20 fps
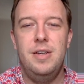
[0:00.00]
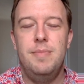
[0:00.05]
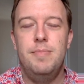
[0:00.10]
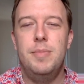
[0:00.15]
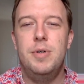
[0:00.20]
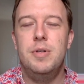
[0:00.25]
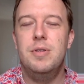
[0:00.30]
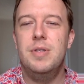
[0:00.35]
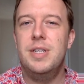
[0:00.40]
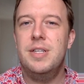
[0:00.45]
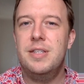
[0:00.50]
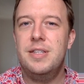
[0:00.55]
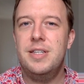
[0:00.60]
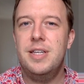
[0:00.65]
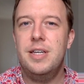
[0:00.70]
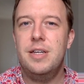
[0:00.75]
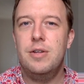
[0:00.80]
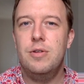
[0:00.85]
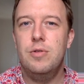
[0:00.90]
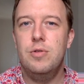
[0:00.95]
but let's
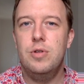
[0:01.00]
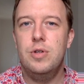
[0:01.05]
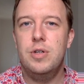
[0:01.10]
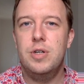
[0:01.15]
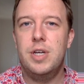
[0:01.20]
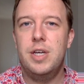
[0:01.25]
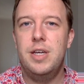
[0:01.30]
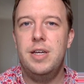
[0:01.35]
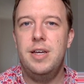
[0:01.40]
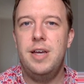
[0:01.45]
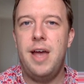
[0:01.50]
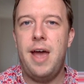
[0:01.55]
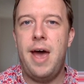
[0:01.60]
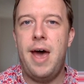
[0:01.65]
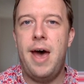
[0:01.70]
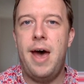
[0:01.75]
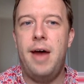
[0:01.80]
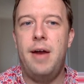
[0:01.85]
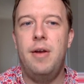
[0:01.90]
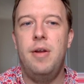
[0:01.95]
take a look
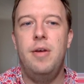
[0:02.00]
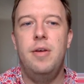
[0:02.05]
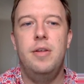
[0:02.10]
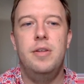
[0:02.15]
at